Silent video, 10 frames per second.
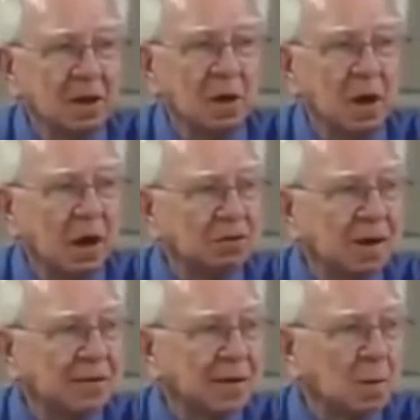You know, all
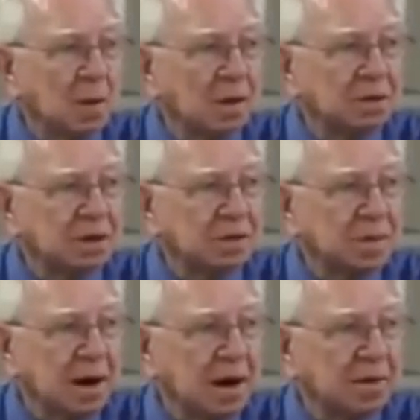traffic warrants
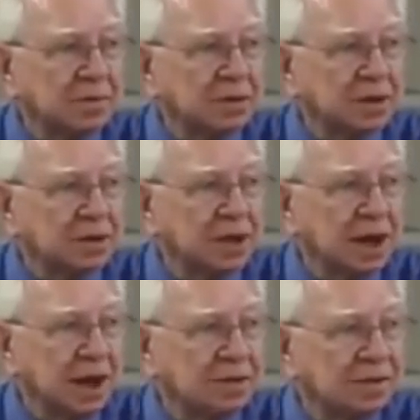expire after 60
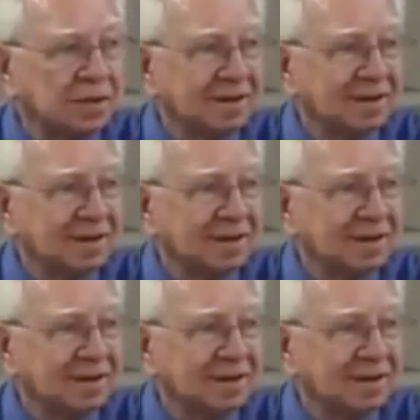days.